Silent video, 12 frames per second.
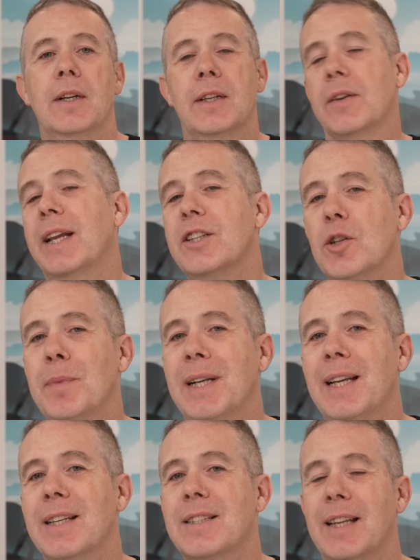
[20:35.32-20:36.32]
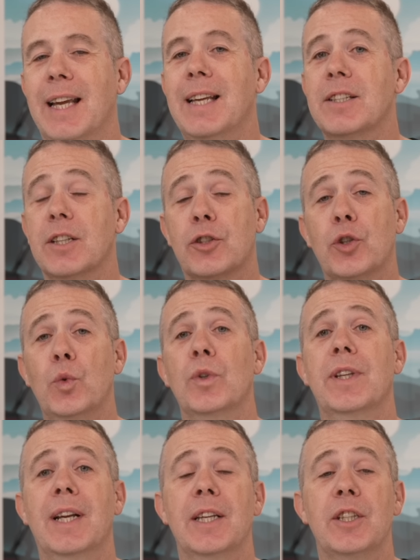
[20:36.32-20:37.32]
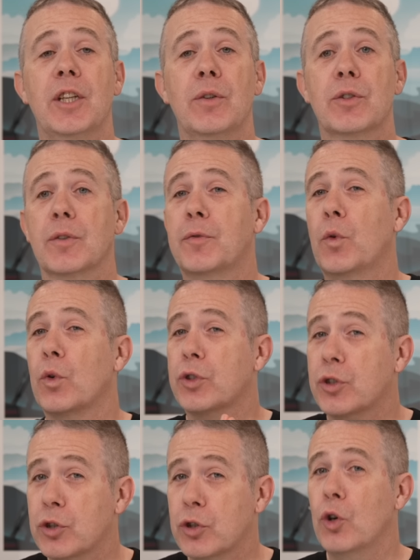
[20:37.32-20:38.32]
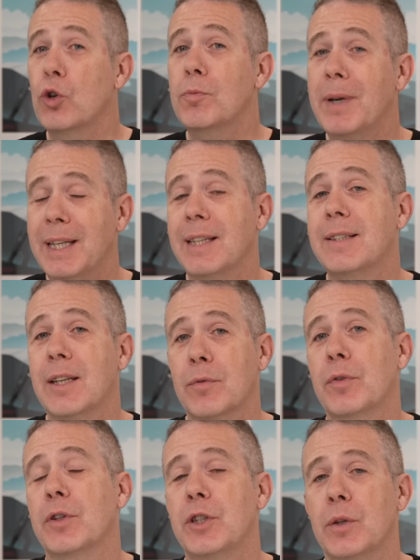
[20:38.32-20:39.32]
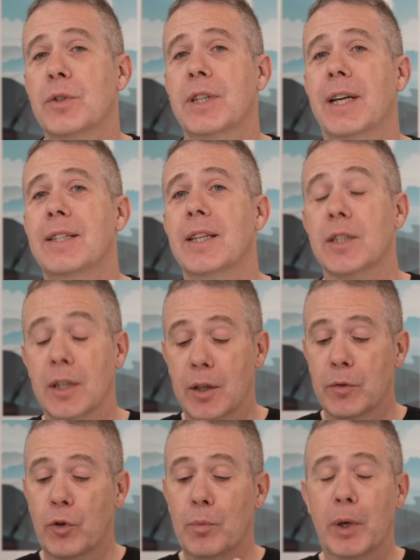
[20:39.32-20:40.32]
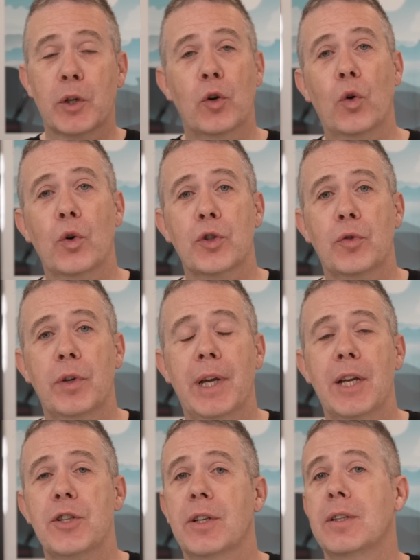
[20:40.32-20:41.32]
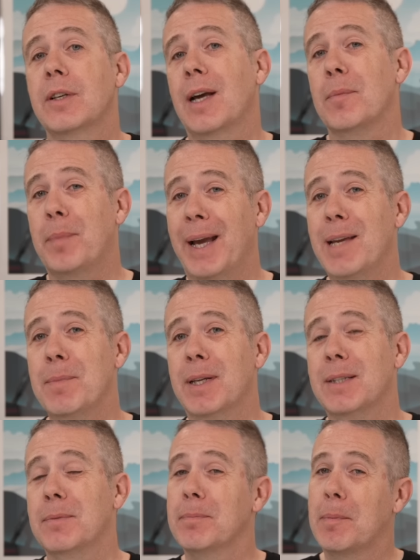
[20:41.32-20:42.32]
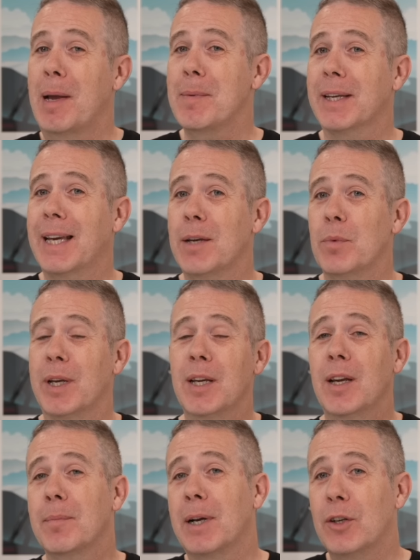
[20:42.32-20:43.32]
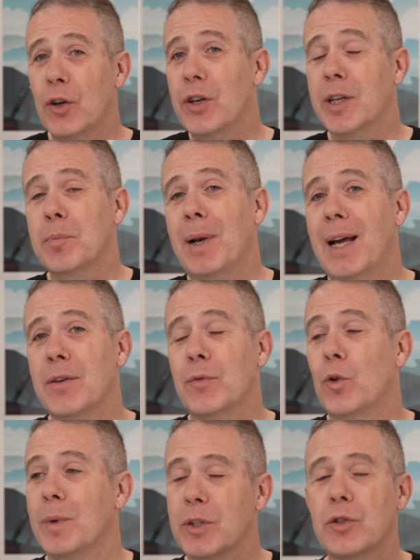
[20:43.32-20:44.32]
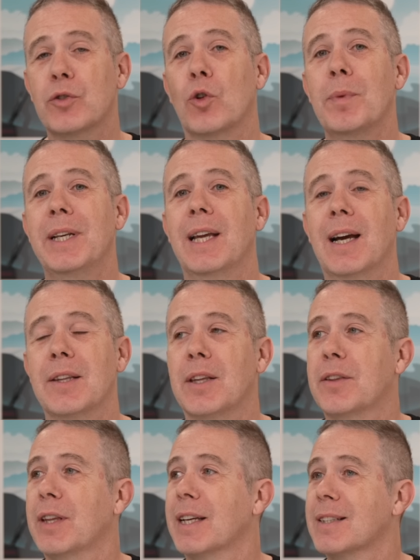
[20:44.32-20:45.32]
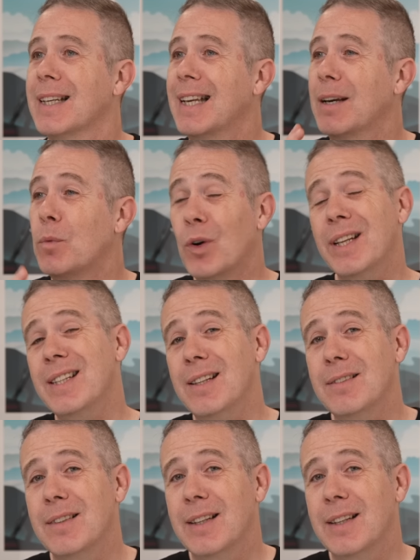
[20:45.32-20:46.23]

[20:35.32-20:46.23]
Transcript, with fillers: Now, next on my list is a tool that I use for so many different use cases, from my course creation and payment, my payment gateway, my learning platform, and so many other things. What is it?